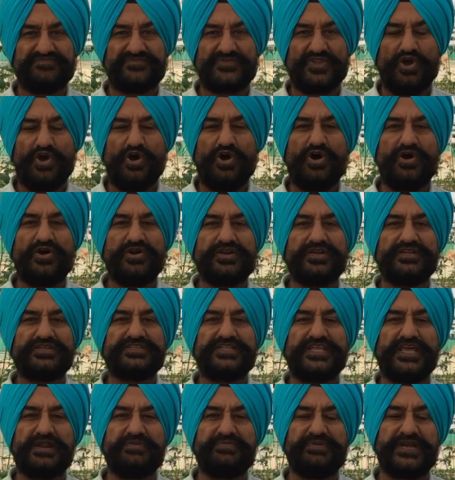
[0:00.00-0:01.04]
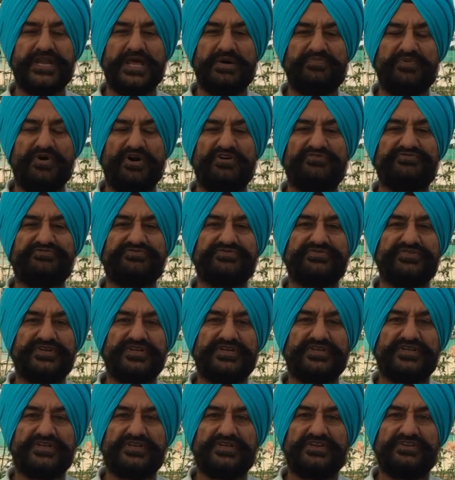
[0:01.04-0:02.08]
or they are made up of
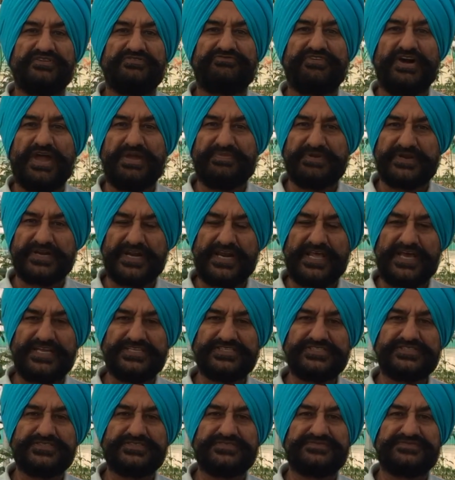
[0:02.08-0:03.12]
fiberglass,